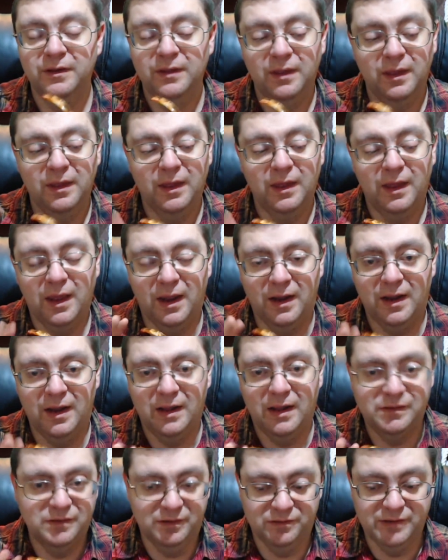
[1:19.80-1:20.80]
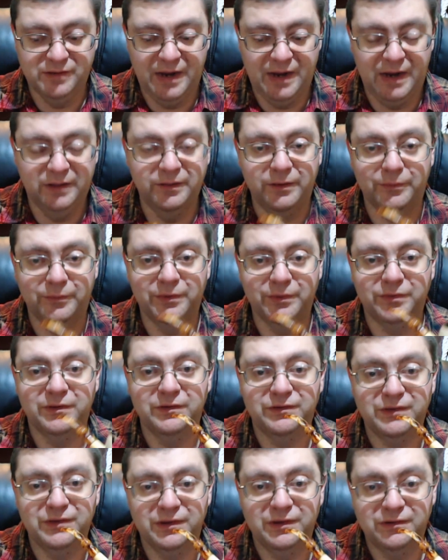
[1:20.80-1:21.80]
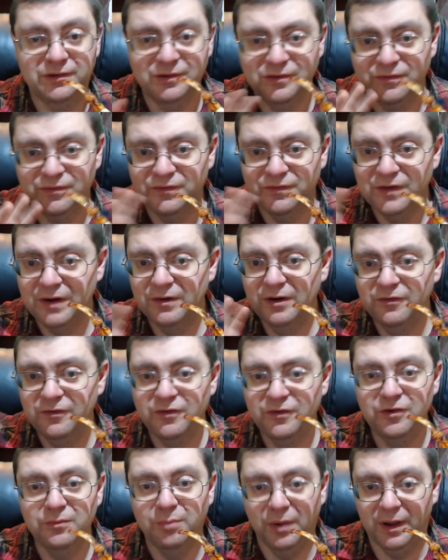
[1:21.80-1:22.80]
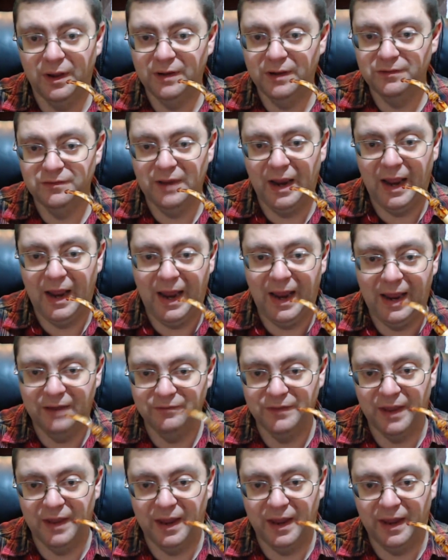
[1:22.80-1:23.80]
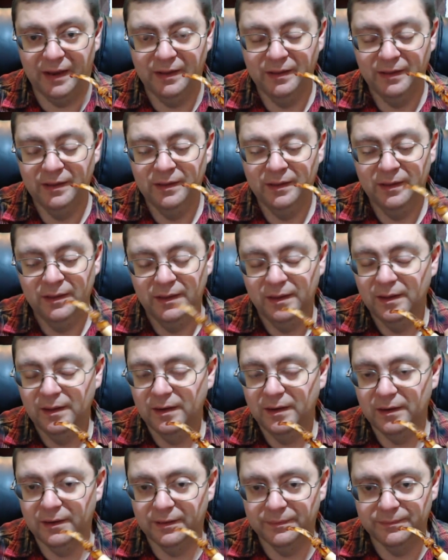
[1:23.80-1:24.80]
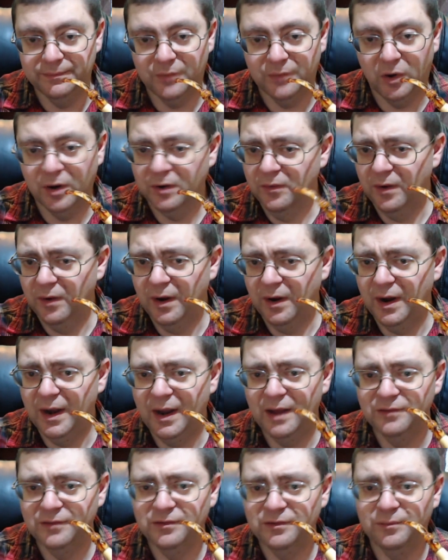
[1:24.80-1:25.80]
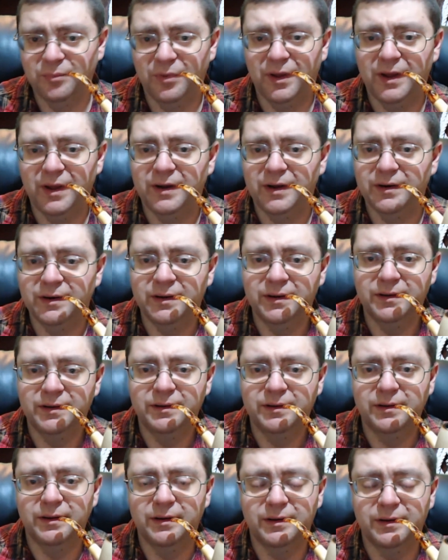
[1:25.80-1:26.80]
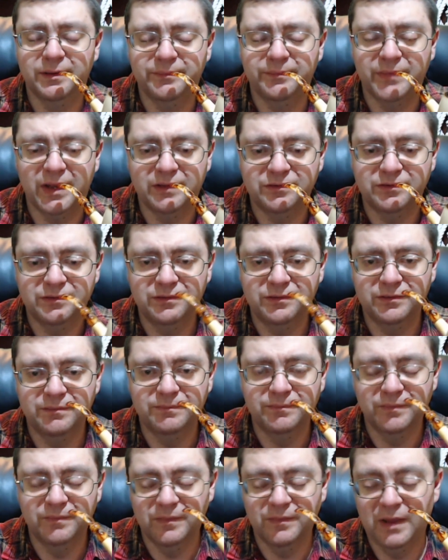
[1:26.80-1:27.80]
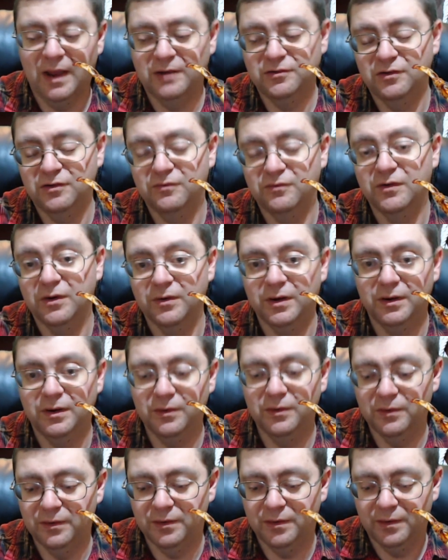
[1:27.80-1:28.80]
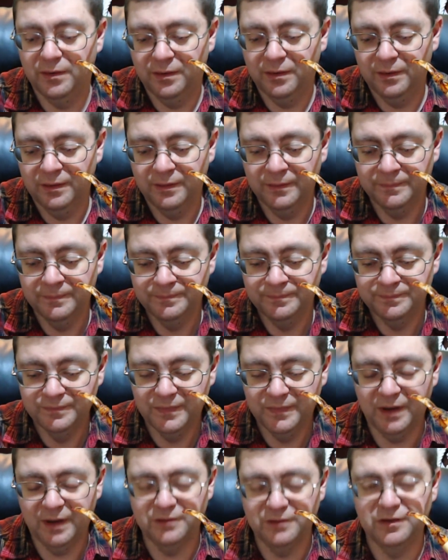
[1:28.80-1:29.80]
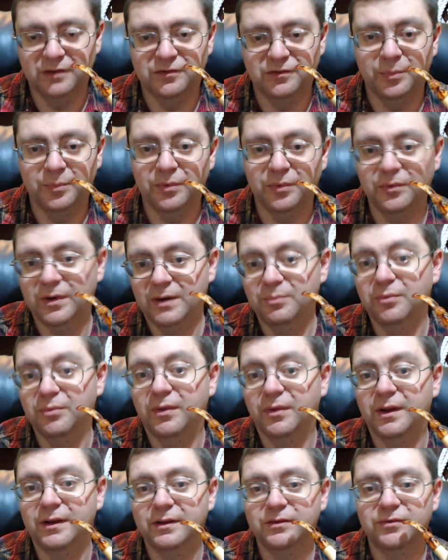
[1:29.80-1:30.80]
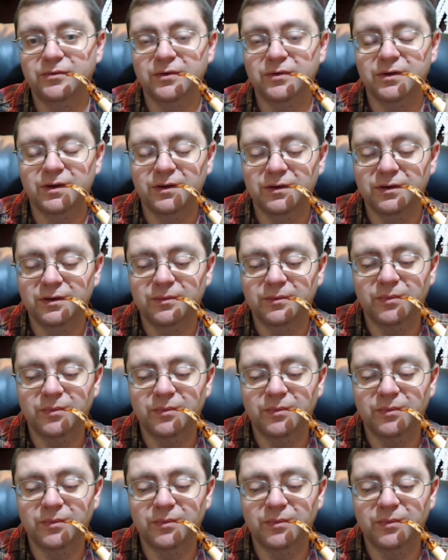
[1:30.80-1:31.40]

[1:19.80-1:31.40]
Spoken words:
And that's exactly what this is. And there's very few blends that have that. Mark Ryan has a blend that's actually very good. Actually has a Perique blend that's very good.